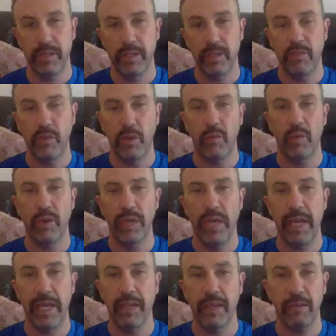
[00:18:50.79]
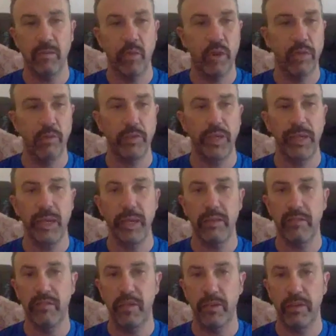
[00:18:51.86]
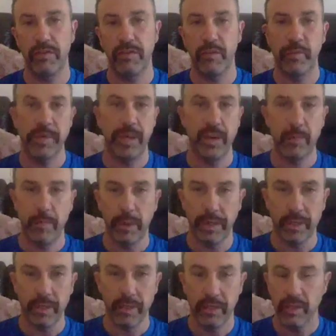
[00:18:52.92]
You've got one leg. Why would they let you fly a flipping airplane?